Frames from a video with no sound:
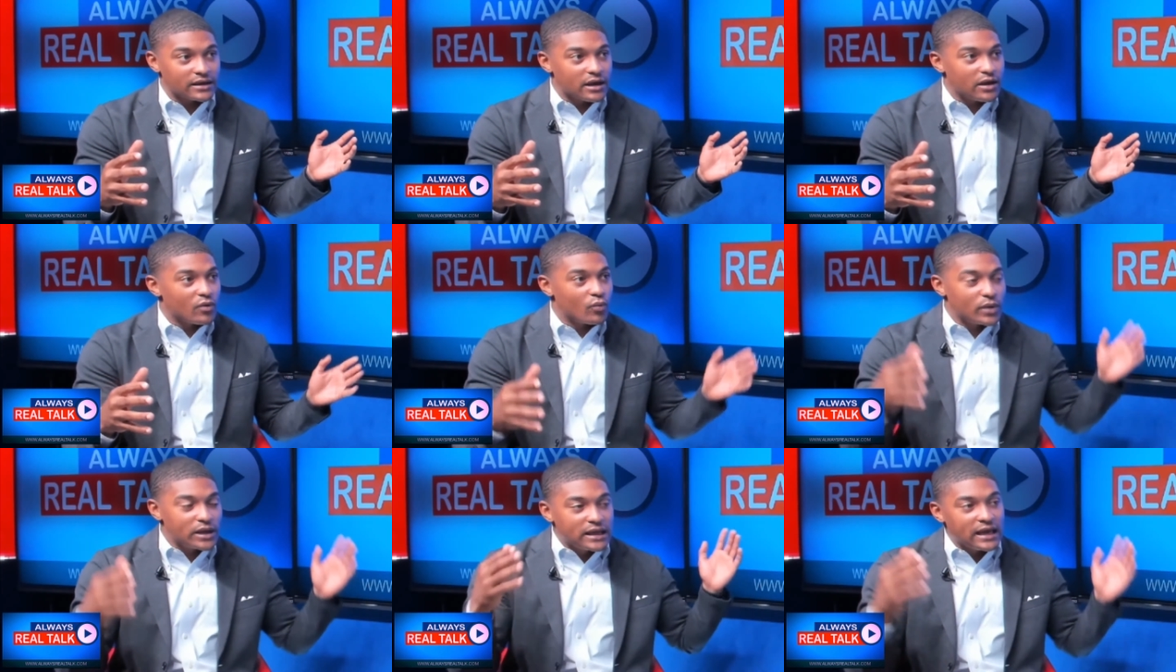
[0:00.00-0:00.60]
We
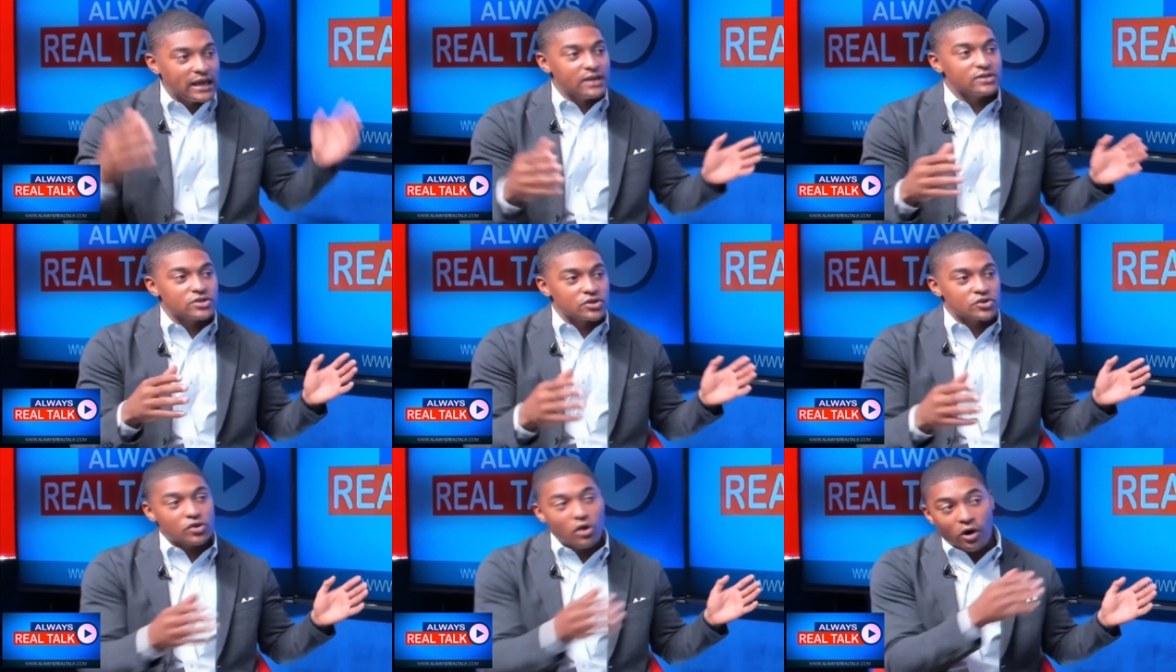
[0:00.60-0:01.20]
can't just
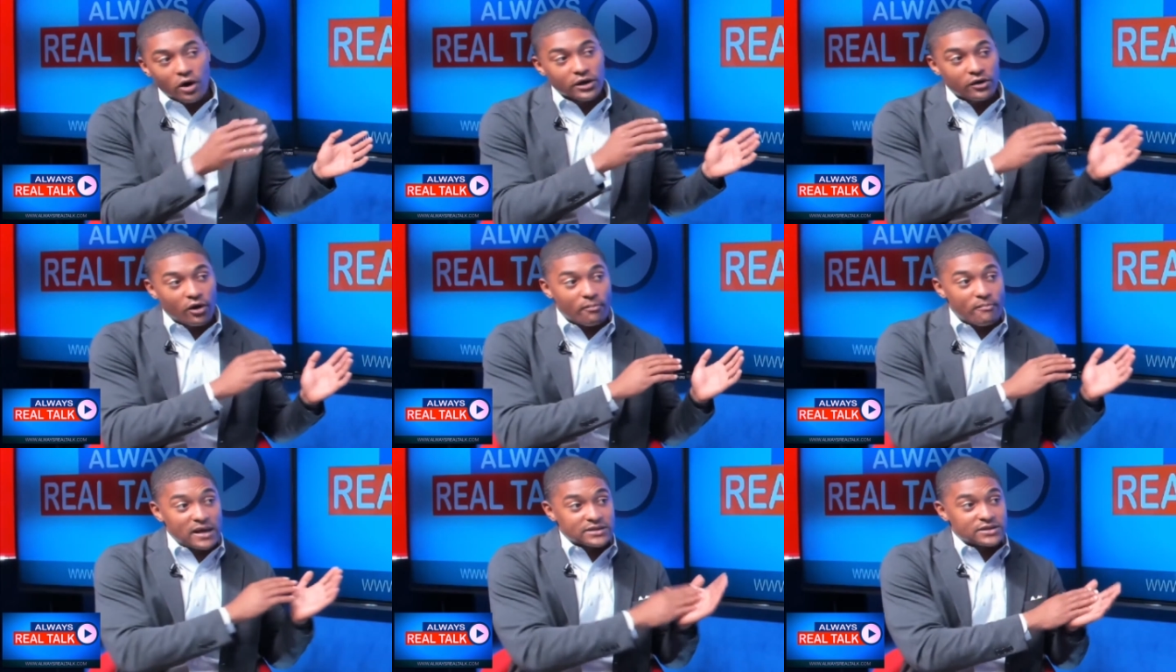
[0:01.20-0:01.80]
target our
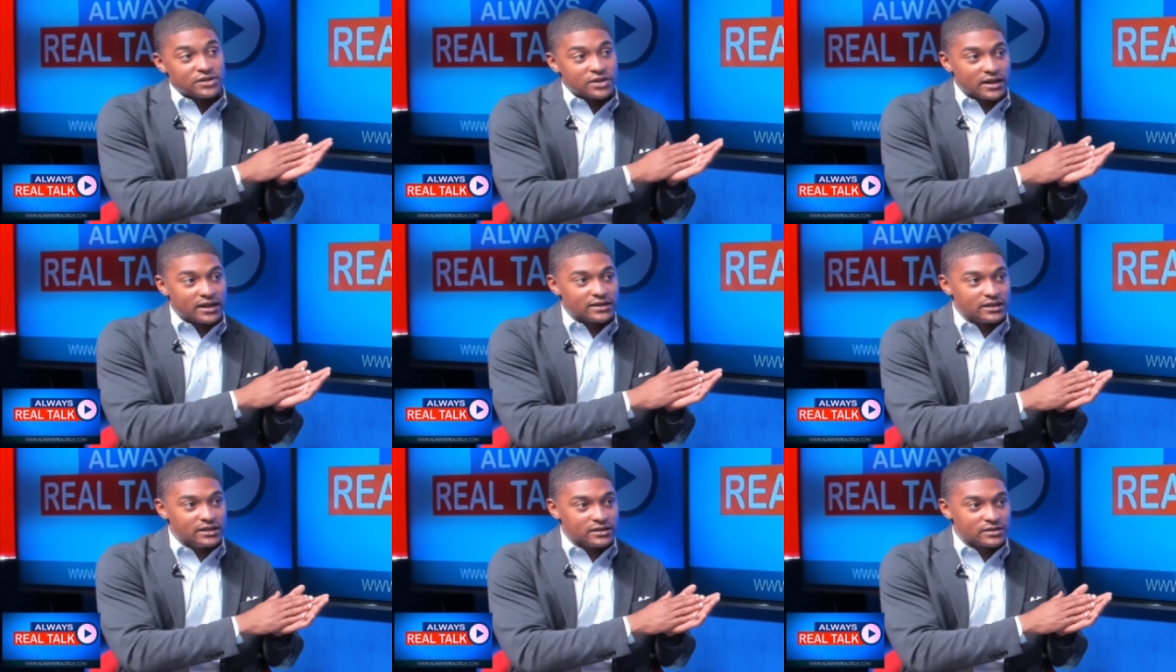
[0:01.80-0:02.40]
messaging at
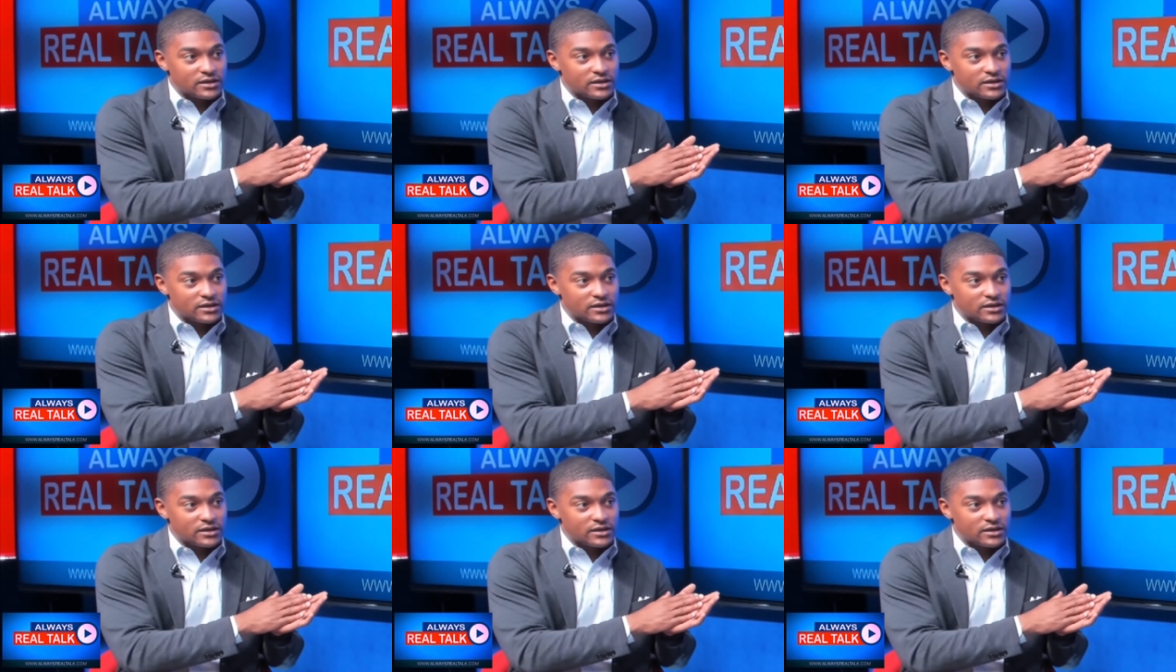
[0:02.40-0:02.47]
these